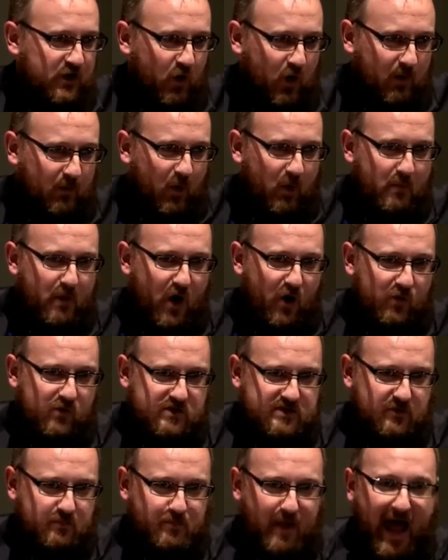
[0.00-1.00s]
normal
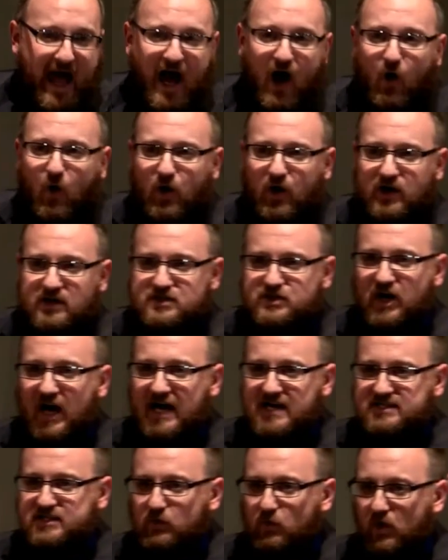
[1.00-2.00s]
modes of power and
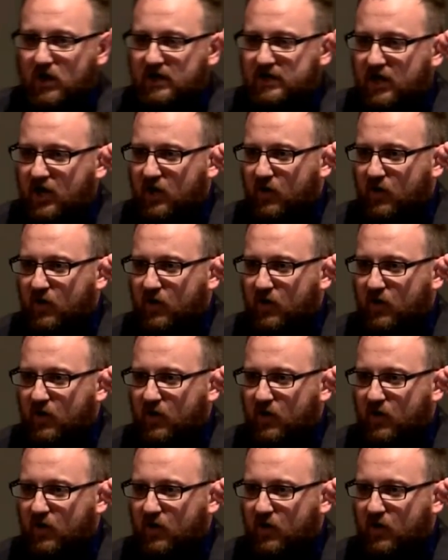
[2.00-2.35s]
trying to work